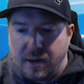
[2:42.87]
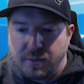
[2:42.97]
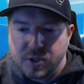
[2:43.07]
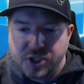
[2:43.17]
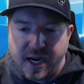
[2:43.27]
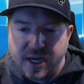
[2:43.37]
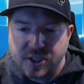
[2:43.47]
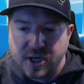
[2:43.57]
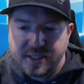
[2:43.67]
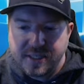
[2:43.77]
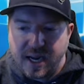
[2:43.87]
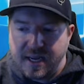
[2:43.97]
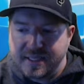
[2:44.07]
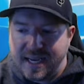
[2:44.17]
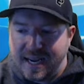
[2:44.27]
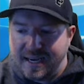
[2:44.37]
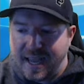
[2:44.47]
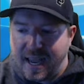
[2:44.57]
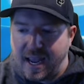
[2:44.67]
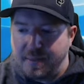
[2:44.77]
and it will change our settings in
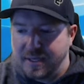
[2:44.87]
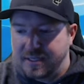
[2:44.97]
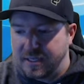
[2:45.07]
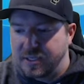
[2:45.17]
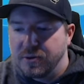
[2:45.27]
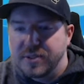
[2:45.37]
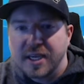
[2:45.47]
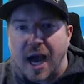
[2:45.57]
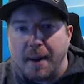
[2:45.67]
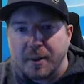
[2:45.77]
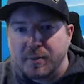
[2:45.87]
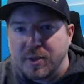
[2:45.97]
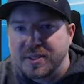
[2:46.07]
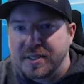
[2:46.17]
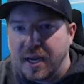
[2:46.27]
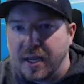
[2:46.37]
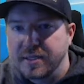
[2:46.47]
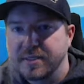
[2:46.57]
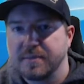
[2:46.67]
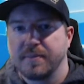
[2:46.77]
game, and it says using optimal
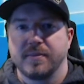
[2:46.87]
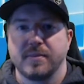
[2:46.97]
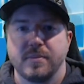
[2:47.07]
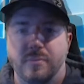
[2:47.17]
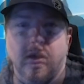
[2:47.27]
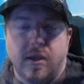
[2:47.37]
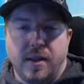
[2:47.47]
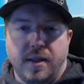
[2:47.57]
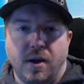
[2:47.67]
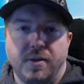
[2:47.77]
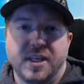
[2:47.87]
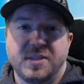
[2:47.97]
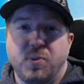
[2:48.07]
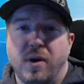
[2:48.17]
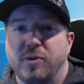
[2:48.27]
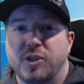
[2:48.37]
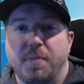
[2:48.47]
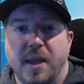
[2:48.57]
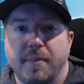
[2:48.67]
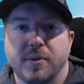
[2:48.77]
settings. Now at this point, we
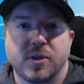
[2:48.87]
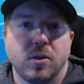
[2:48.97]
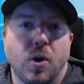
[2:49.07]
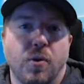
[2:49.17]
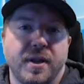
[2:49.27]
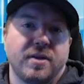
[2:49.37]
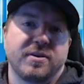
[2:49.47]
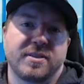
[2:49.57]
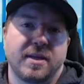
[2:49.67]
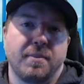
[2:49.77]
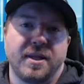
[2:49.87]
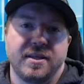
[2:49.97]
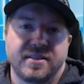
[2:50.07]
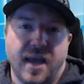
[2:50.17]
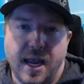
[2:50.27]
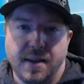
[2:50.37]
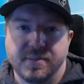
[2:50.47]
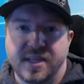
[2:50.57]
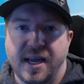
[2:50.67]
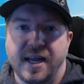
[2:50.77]
should be able to load into some of these
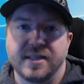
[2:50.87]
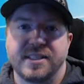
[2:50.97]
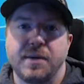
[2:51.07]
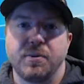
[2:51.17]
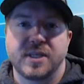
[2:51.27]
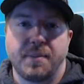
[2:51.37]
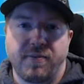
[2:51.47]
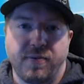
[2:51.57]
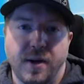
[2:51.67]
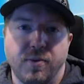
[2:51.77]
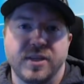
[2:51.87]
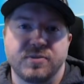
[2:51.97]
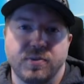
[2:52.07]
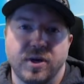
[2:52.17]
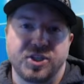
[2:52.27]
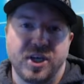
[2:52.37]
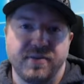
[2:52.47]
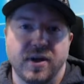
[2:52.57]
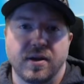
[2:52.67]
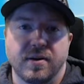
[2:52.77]
games and see what type of frame rates we're
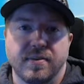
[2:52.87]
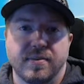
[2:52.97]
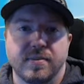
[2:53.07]
achieving.